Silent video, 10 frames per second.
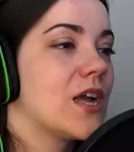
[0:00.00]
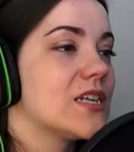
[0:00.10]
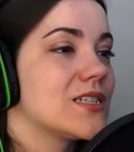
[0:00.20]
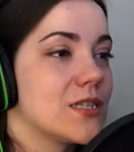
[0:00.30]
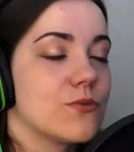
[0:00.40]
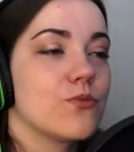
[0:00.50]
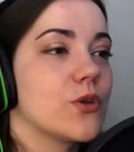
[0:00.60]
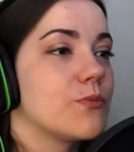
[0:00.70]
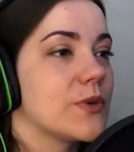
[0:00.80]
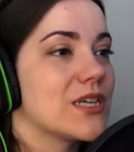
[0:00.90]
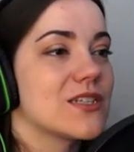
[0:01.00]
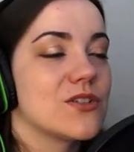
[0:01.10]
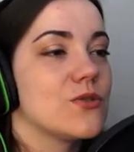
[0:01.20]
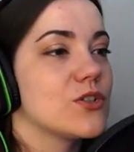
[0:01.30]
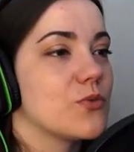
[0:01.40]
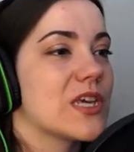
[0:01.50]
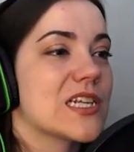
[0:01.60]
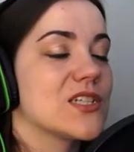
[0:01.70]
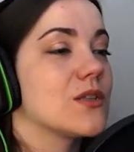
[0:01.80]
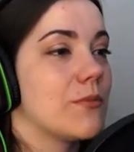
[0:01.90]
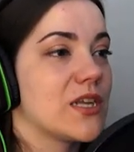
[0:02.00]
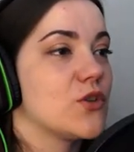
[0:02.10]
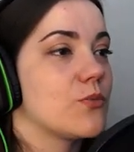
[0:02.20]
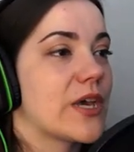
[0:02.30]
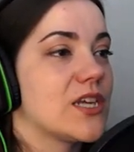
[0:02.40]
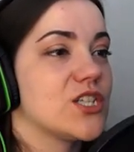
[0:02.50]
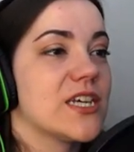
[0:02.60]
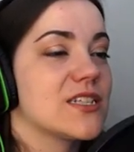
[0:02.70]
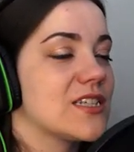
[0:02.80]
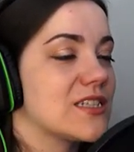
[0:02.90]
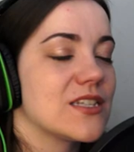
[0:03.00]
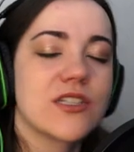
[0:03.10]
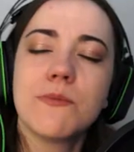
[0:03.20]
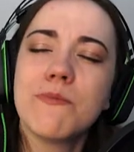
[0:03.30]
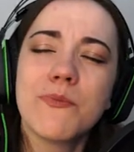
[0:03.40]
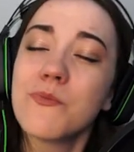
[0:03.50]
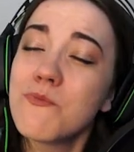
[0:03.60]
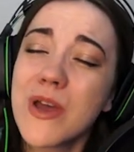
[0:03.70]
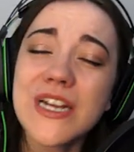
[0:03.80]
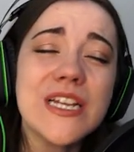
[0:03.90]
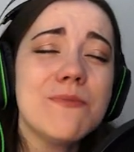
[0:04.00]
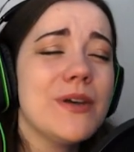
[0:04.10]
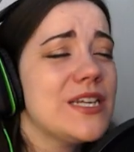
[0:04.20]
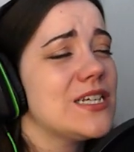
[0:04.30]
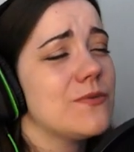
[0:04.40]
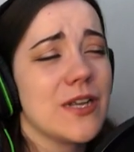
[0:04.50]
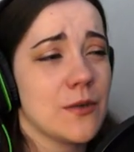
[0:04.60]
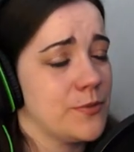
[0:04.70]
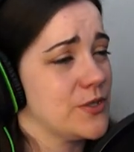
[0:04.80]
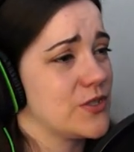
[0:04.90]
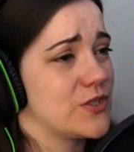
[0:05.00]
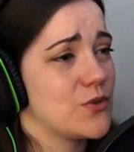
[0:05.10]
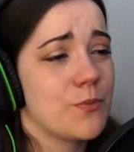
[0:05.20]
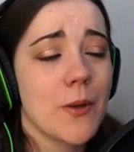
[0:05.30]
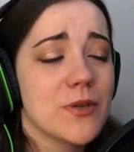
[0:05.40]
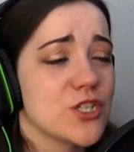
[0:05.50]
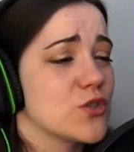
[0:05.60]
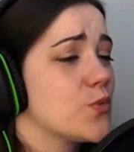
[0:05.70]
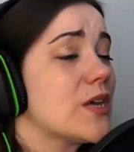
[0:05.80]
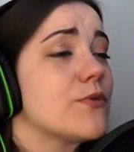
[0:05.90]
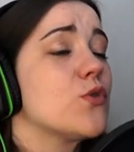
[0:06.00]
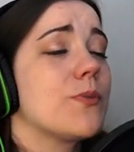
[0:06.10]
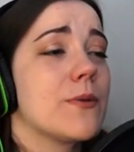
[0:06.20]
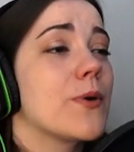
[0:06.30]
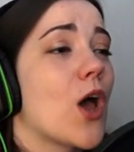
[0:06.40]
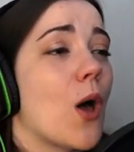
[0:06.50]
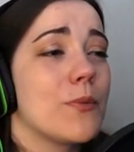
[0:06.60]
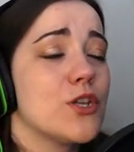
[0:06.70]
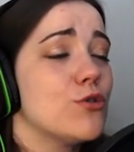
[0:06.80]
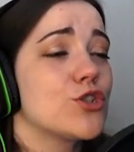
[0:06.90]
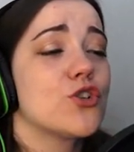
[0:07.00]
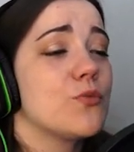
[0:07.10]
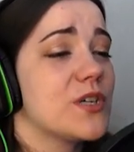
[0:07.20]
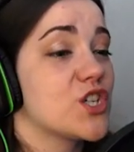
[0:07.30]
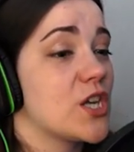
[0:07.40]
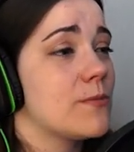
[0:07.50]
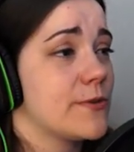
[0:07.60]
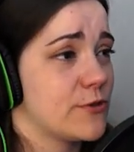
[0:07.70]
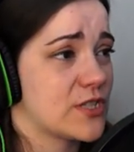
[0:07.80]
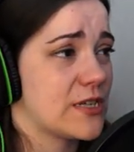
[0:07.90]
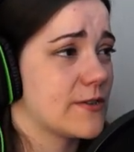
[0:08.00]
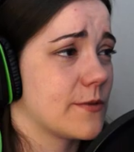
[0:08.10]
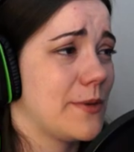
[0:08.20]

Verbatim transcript: At least it would be as soon as we get to the menu page. Yes, yes, there's a many, many developers or publishers or whatever you people are, but you should all be ashamed of yourselves for